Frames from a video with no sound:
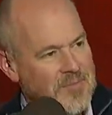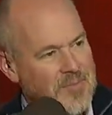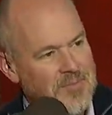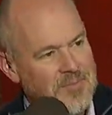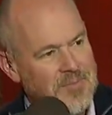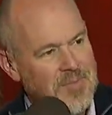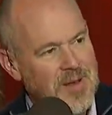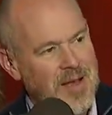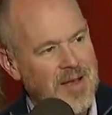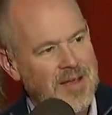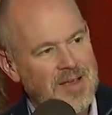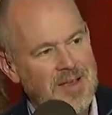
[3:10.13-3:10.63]

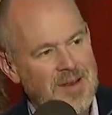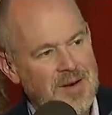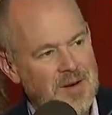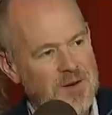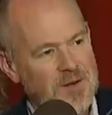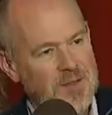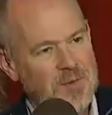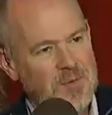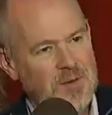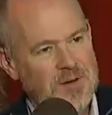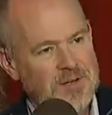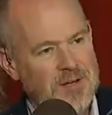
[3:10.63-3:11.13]
back here on
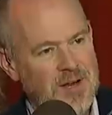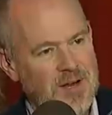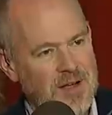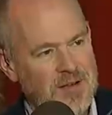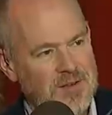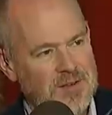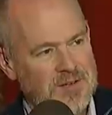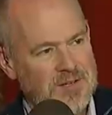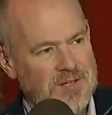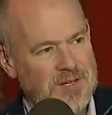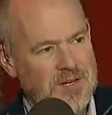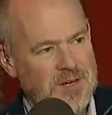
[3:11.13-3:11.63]
the Rich
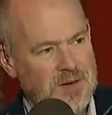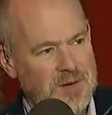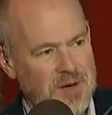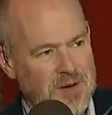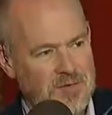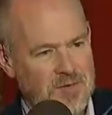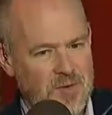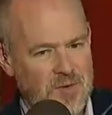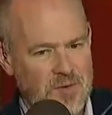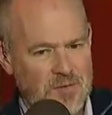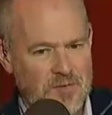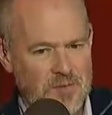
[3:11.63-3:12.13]
Eisen Show,
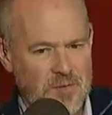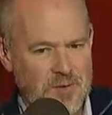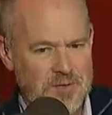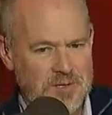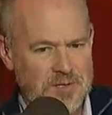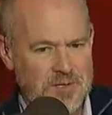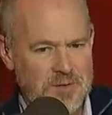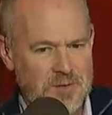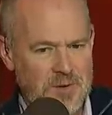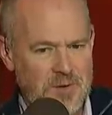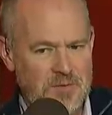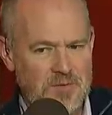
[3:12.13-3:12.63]

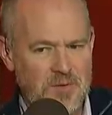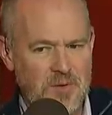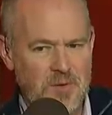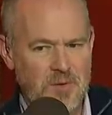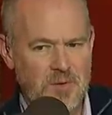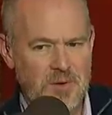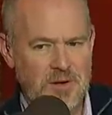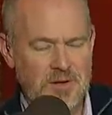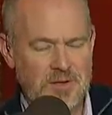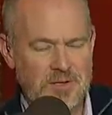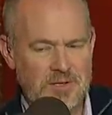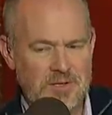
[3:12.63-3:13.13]

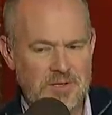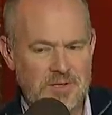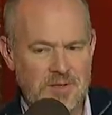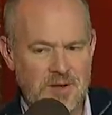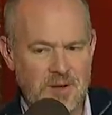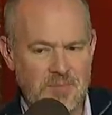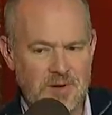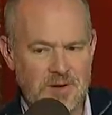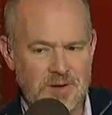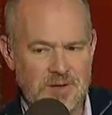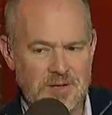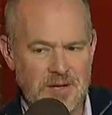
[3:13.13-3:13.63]
844-204-RICH,
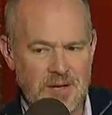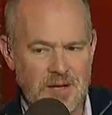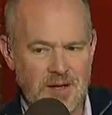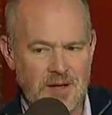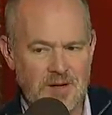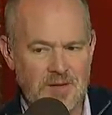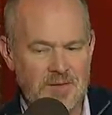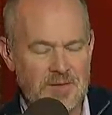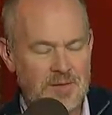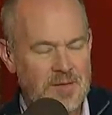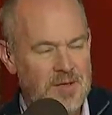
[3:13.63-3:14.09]
number to dial.